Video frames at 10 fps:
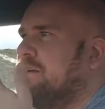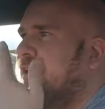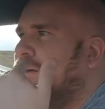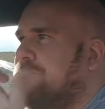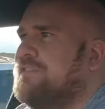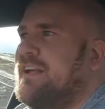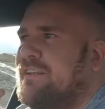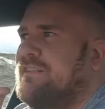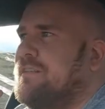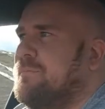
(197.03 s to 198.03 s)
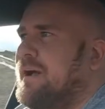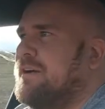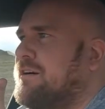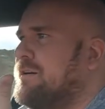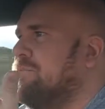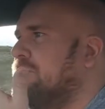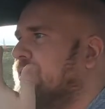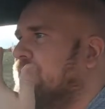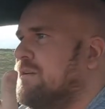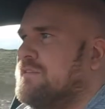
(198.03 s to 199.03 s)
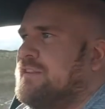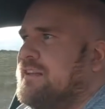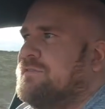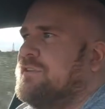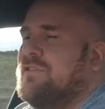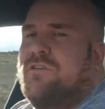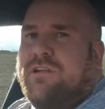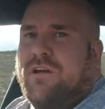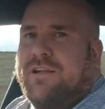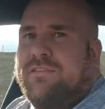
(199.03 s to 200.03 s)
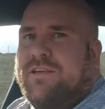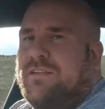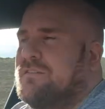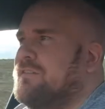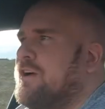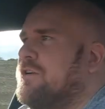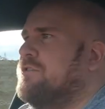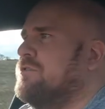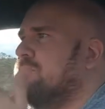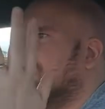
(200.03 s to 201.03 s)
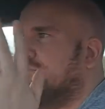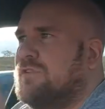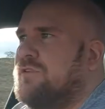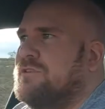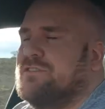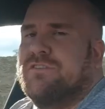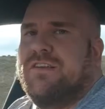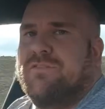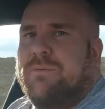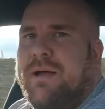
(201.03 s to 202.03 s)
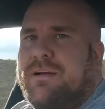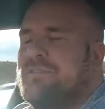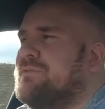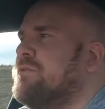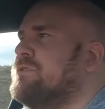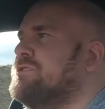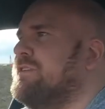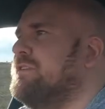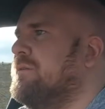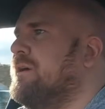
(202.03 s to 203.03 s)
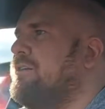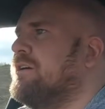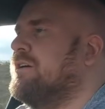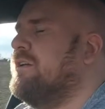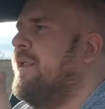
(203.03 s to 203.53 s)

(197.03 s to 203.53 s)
I've sat in the back. I'm 6'2" and 19 stone, or 270 pounds if you're watching this in America.